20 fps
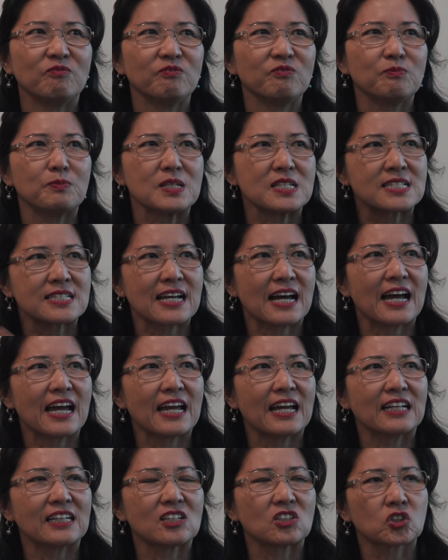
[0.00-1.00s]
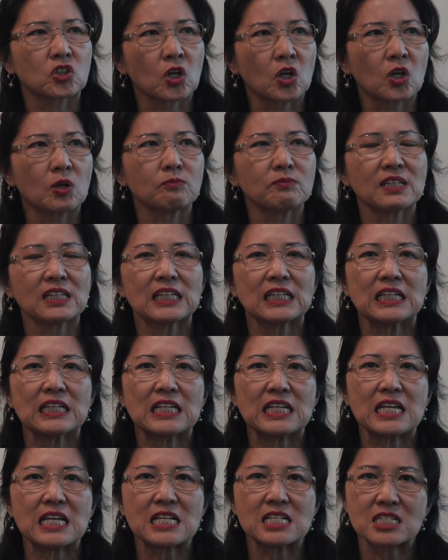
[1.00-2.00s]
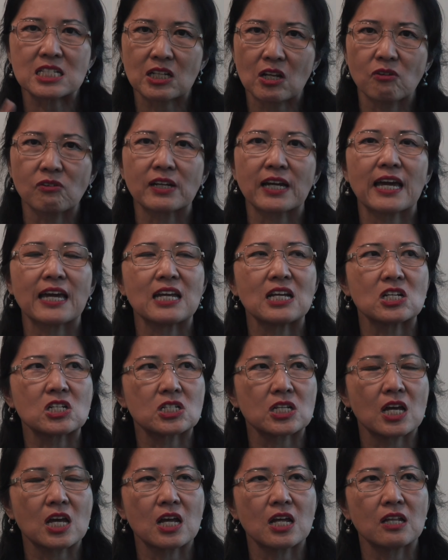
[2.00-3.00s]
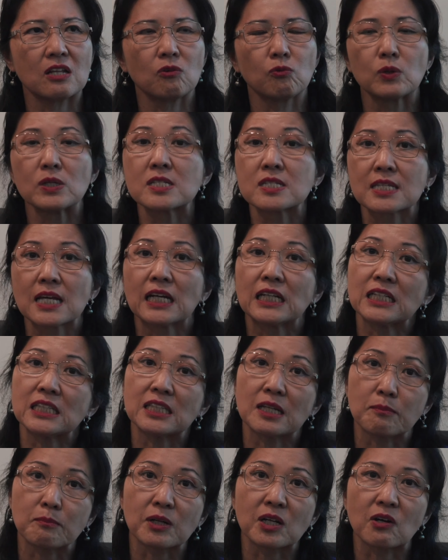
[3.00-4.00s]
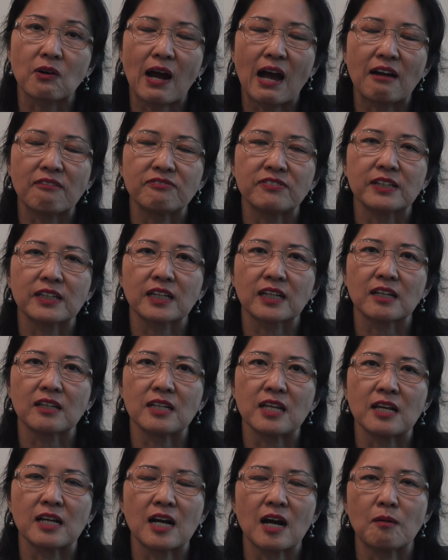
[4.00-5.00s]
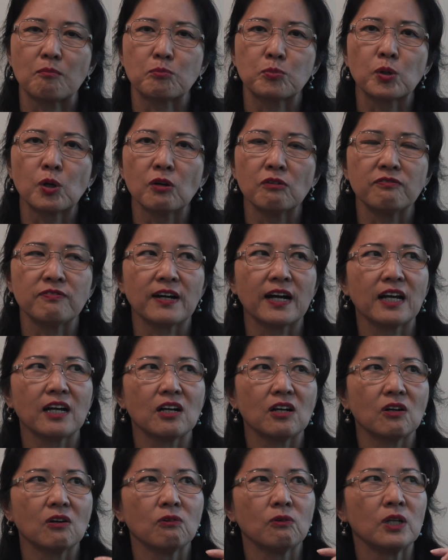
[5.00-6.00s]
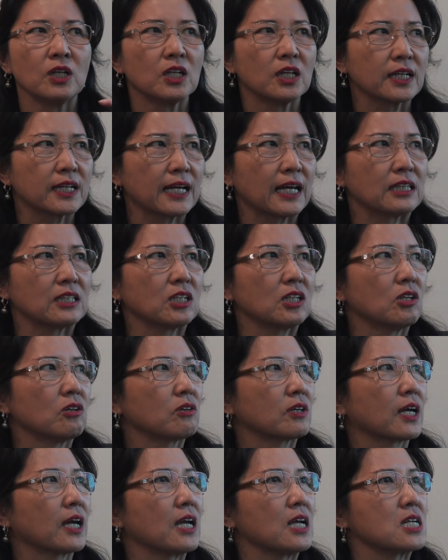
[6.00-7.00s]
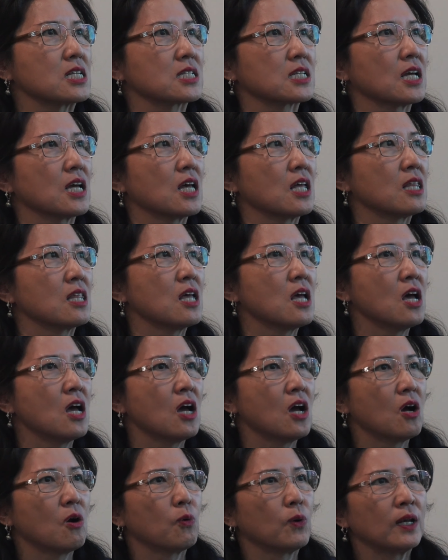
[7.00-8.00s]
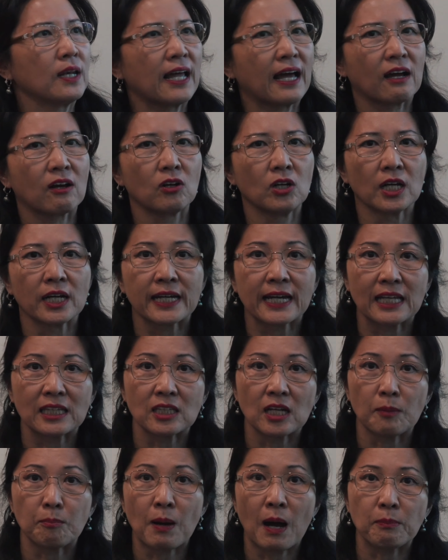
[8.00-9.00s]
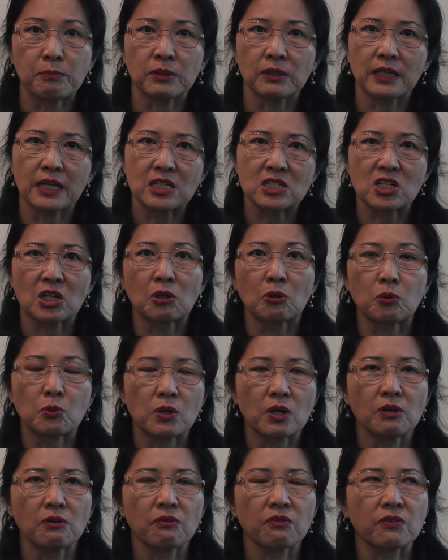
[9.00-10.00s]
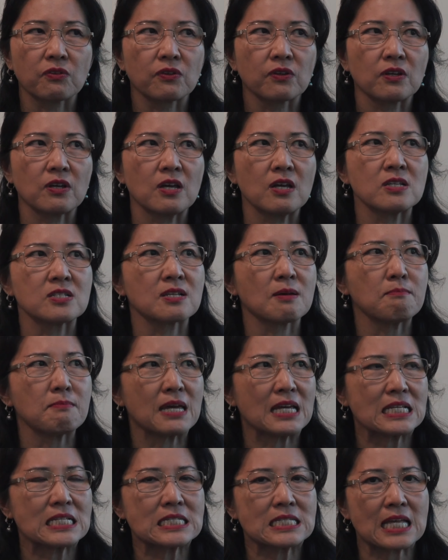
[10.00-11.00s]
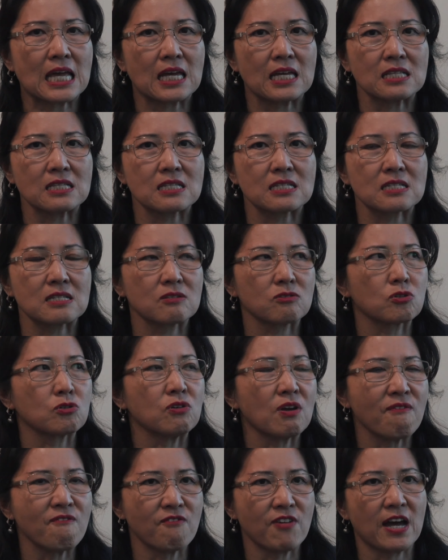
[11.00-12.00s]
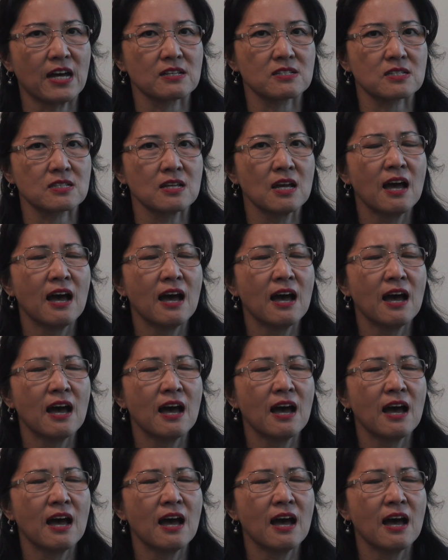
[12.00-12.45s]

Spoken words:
beside the term of the lease, location, we study demographic and income profile. We look at the location, we look at the population growth. Does it make sense to invest?